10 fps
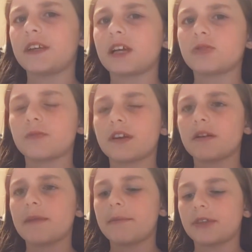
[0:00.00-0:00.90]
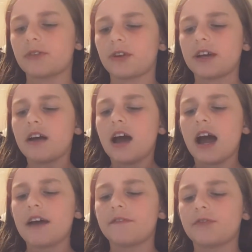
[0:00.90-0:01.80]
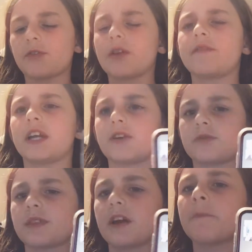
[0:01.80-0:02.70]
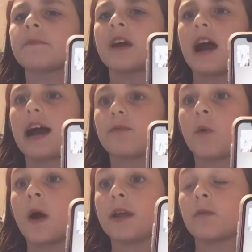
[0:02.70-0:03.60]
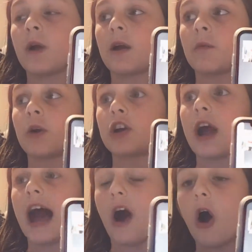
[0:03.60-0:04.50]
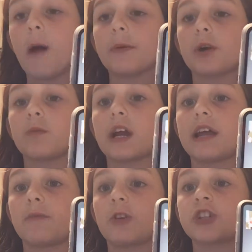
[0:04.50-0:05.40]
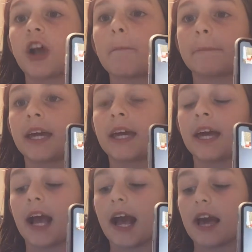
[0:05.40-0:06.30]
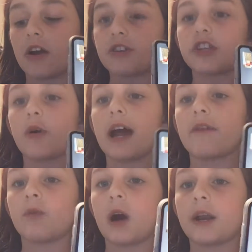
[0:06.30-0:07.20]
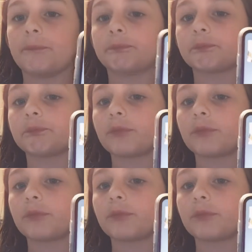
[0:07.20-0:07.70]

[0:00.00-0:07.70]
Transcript: four videos with her, maybe three. I have three videos with her. I have one where we're at Auburn we're, in, we're jumping. And also I have one,